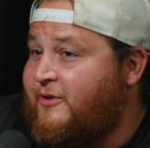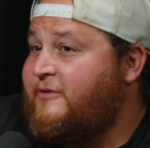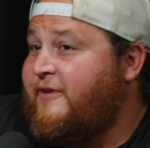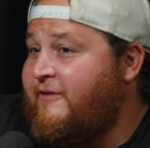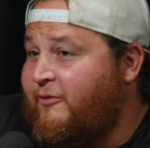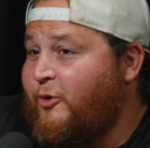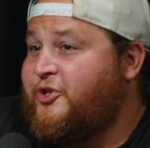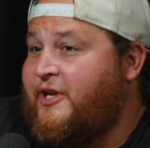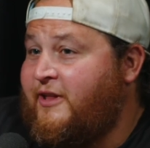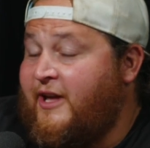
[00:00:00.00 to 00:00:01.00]
was very
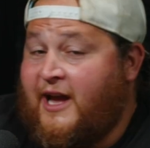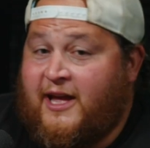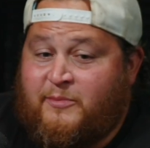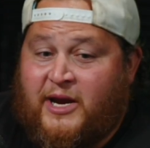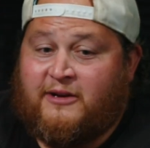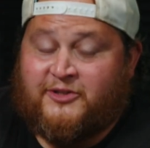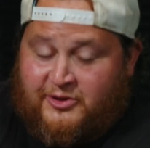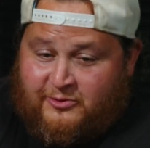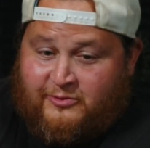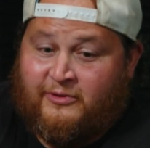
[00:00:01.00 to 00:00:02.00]
fortunate. Like I had parents
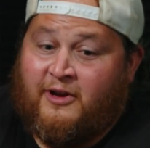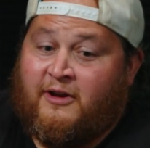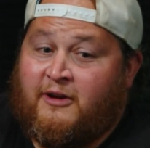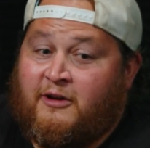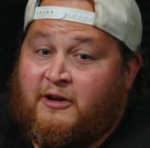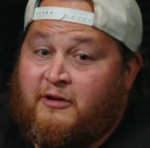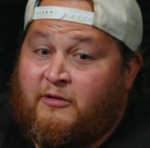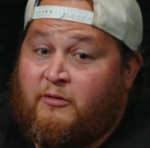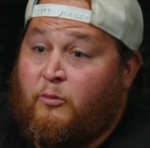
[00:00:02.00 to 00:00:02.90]
who worked